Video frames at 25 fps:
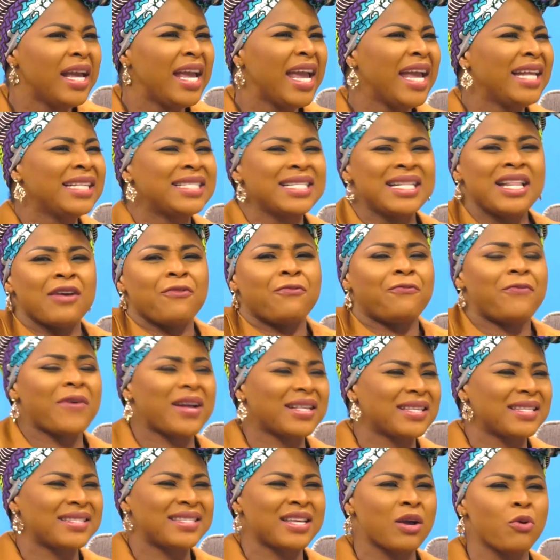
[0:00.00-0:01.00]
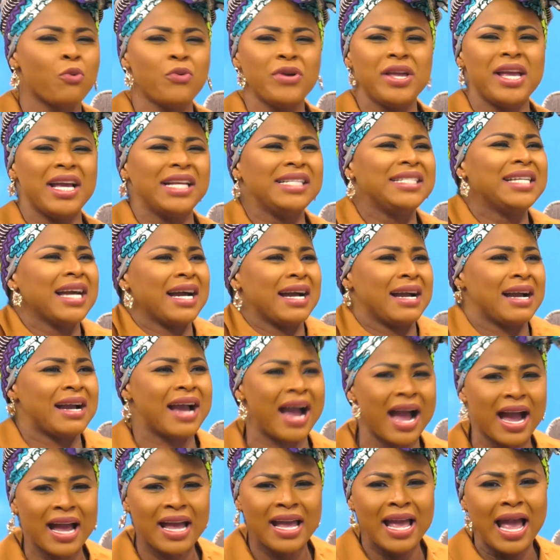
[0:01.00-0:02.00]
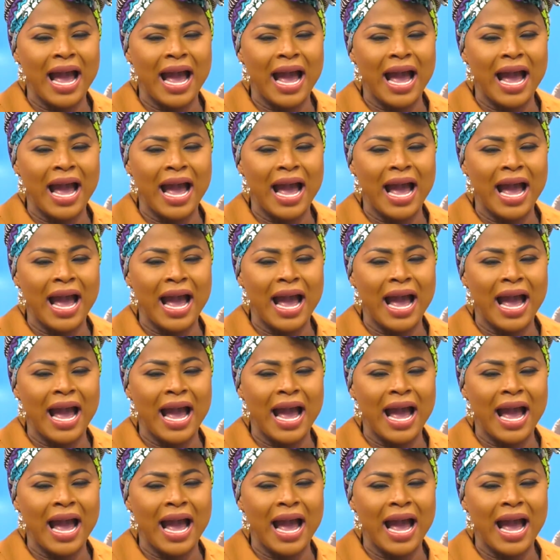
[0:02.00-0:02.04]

Into the fact say we ye janka